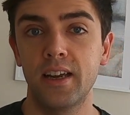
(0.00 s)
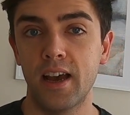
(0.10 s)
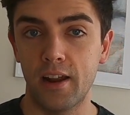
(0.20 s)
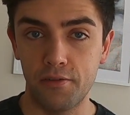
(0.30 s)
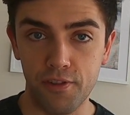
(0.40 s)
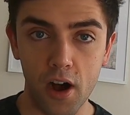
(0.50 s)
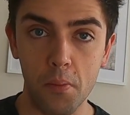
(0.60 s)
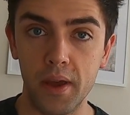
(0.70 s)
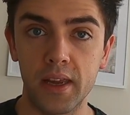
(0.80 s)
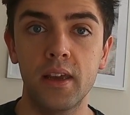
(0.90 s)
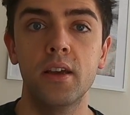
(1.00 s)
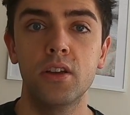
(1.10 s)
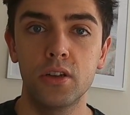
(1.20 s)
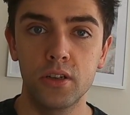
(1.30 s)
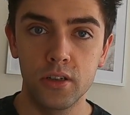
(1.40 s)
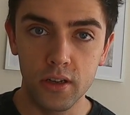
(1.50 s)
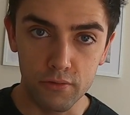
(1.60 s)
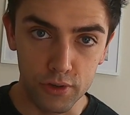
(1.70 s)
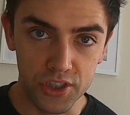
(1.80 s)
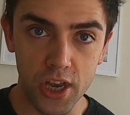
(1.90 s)
and farming,
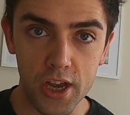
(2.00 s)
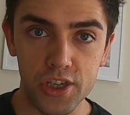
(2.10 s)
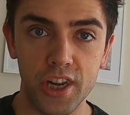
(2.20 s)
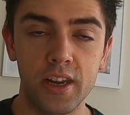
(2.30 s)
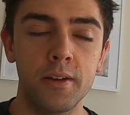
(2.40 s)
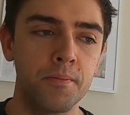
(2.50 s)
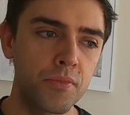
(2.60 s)
researching.